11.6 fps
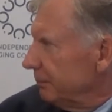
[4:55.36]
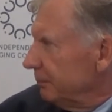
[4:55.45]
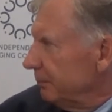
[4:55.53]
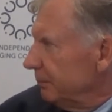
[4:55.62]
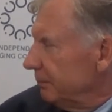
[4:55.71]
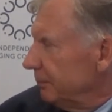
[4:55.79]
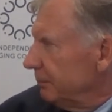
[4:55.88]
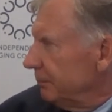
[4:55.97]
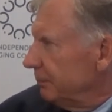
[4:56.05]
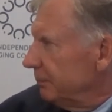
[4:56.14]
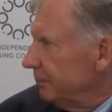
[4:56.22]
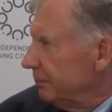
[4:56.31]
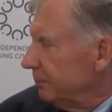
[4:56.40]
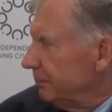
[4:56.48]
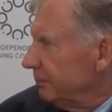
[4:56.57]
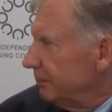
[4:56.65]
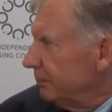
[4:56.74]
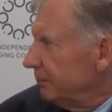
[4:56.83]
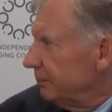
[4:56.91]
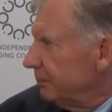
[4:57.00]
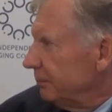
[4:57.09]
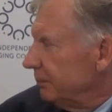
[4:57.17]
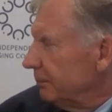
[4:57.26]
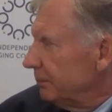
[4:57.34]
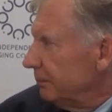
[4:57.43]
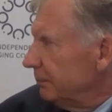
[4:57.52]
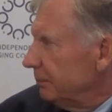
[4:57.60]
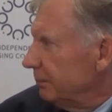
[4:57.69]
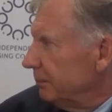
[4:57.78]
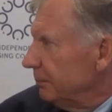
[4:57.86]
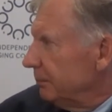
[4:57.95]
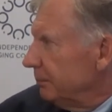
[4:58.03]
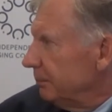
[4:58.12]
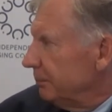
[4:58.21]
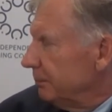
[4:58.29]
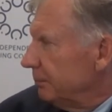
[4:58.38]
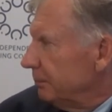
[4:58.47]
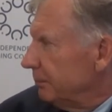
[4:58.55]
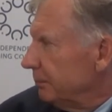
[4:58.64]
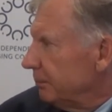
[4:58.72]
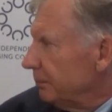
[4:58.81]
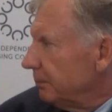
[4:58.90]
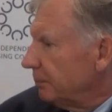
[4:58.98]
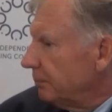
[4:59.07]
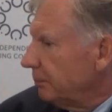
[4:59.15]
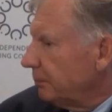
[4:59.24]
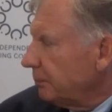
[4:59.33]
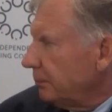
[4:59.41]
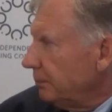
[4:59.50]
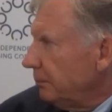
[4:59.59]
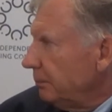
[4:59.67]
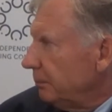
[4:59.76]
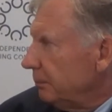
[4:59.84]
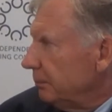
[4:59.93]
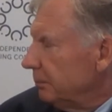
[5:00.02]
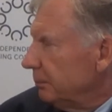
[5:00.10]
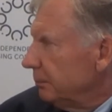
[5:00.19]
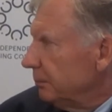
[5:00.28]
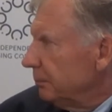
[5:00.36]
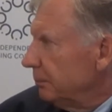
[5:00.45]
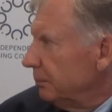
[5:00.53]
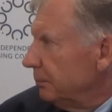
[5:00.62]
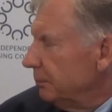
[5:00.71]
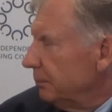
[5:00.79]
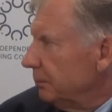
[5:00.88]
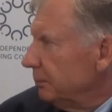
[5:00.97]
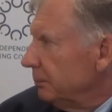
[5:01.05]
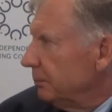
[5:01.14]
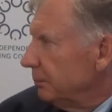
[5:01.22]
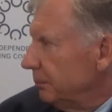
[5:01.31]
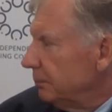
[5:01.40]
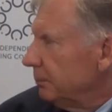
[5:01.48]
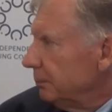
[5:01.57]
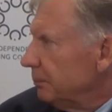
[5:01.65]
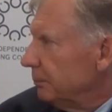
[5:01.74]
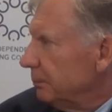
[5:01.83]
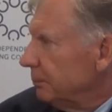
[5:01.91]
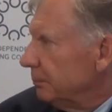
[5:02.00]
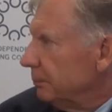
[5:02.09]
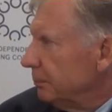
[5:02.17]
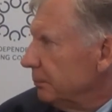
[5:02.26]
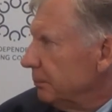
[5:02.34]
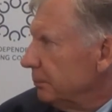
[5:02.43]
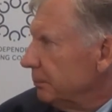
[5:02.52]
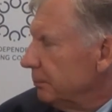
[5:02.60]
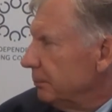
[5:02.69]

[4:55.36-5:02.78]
This person isn't speaking.